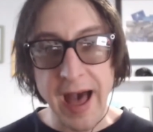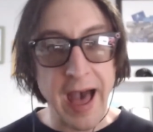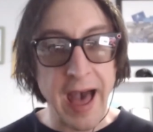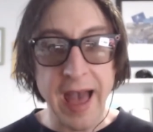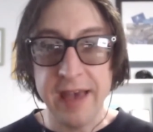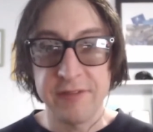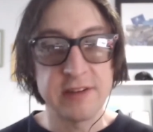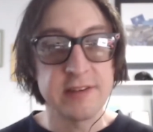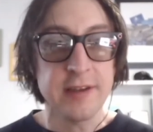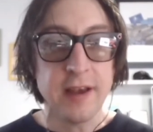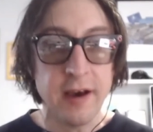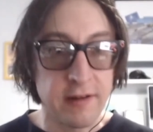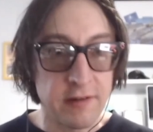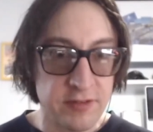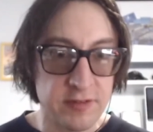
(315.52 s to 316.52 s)
I have a
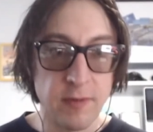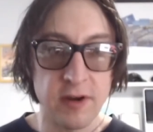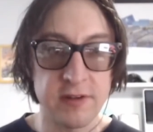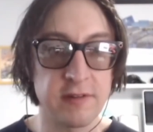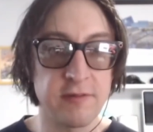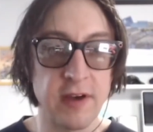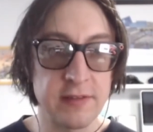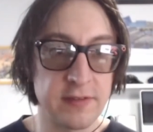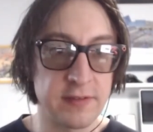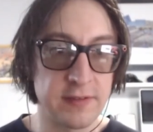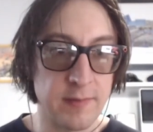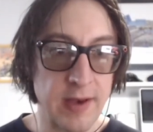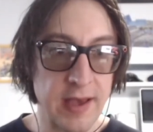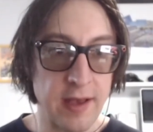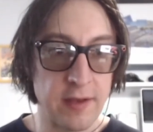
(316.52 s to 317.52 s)
ton of smart devices in
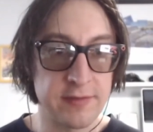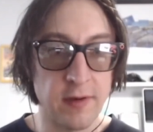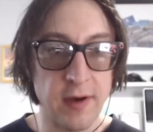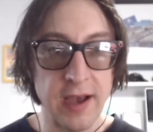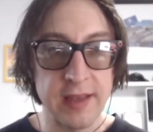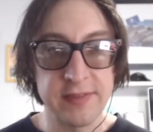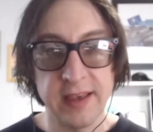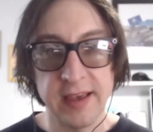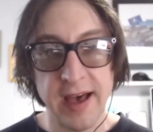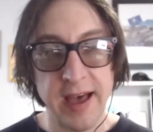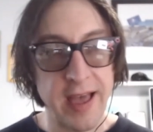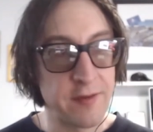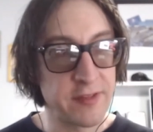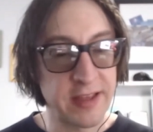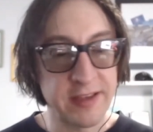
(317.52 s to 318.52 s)
my house. So I think I
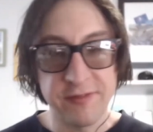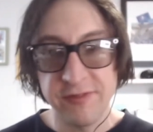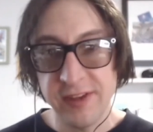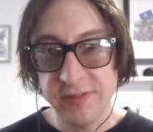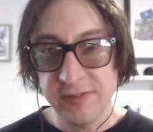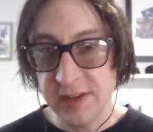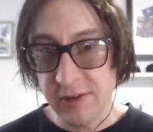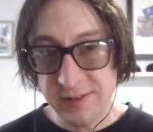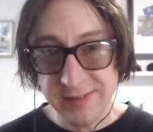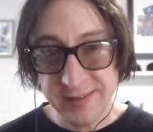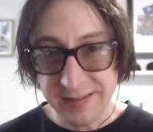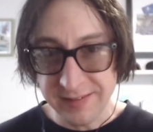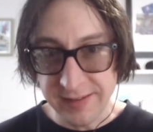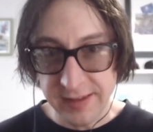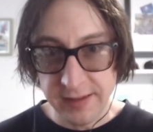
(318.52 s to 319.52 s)
have like 50 or
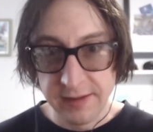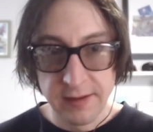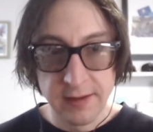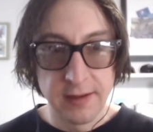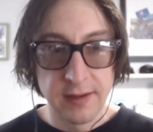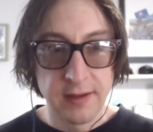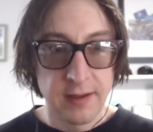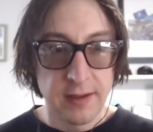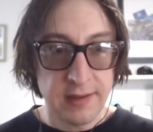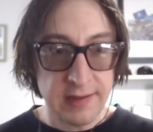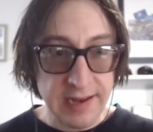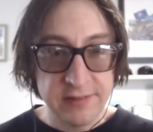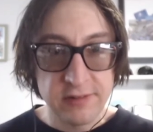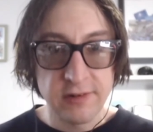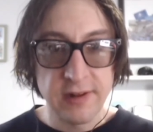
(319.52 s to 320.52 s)
60
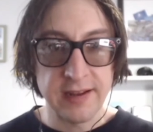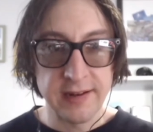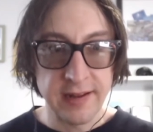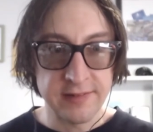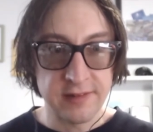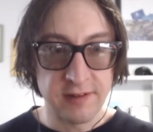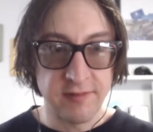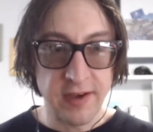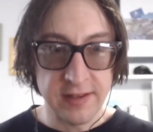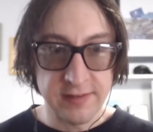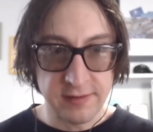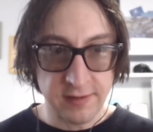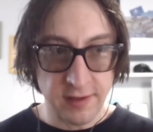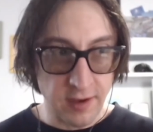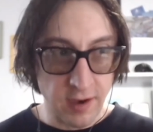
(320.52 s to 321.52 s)
internet connected
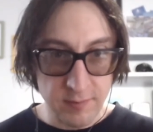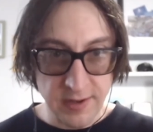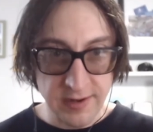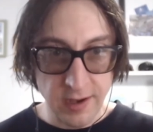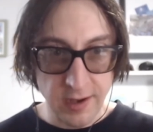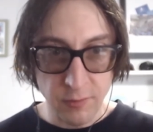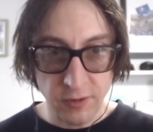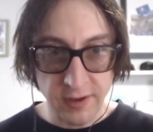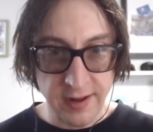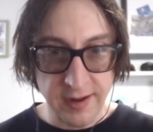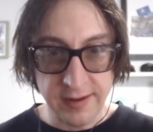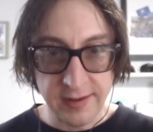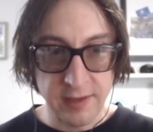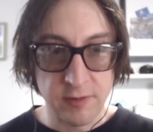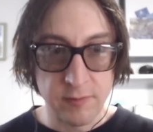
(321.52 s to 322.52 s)
devices on my network at
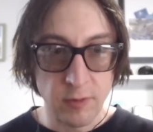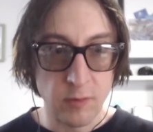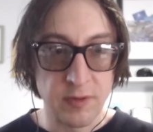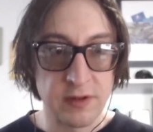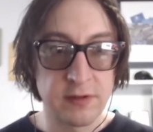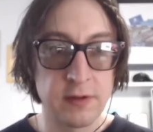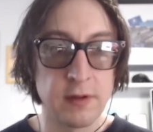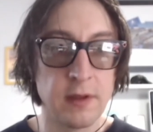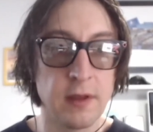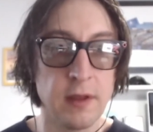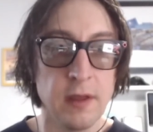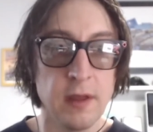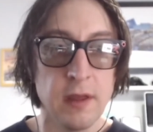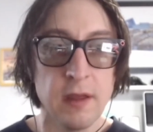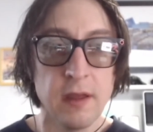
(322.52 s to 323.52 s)
any given moment.
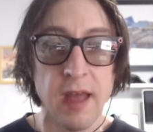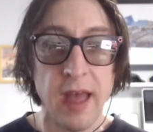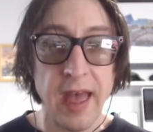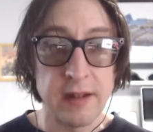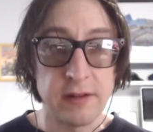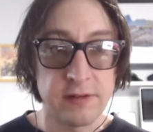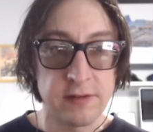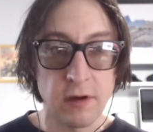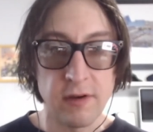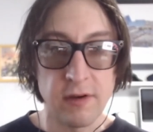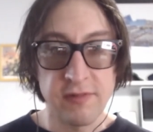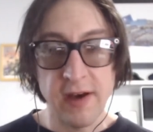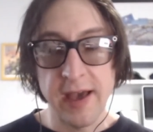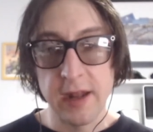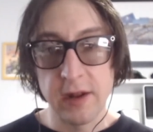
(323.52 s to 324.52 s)
And so
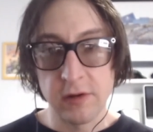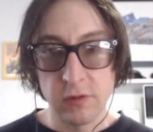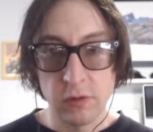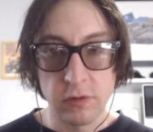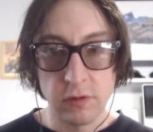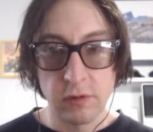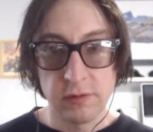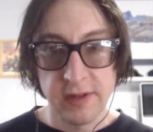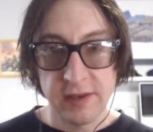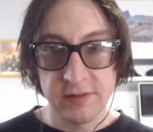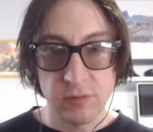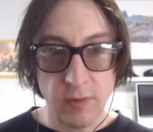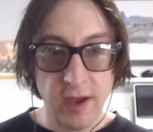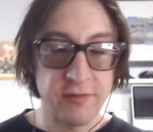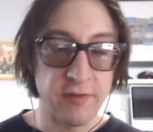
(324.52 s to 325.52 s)
if I had a Google Nest
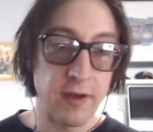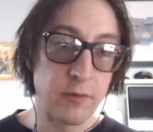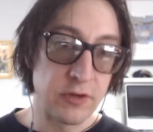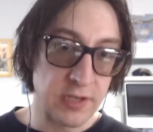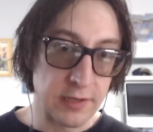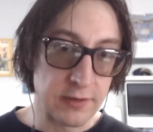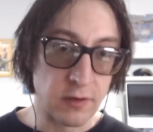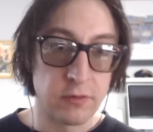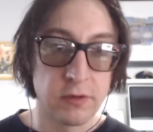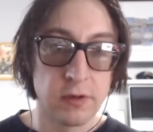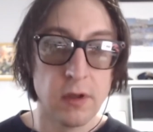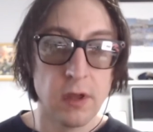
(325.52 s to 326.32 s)
Wi-Fi, which I don't,